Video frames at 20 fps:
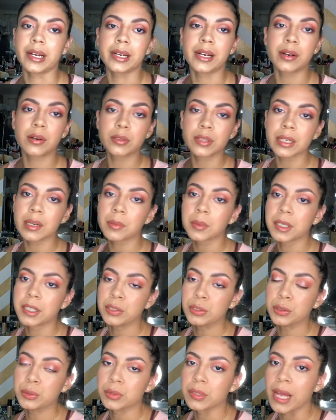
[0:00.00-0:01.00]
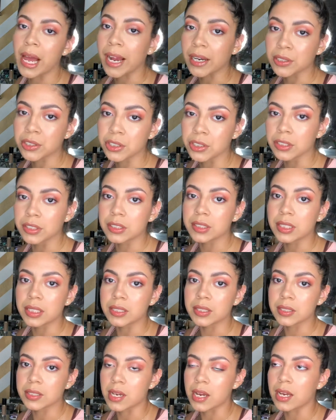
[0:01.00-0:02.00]
and I don't think I'm gonna do lashes
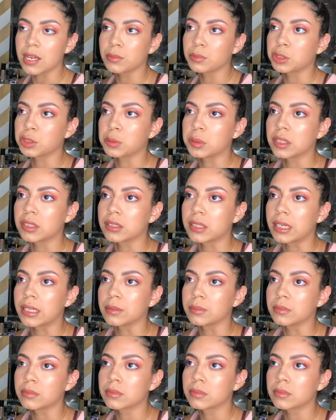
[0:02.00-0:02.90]
this time, just because I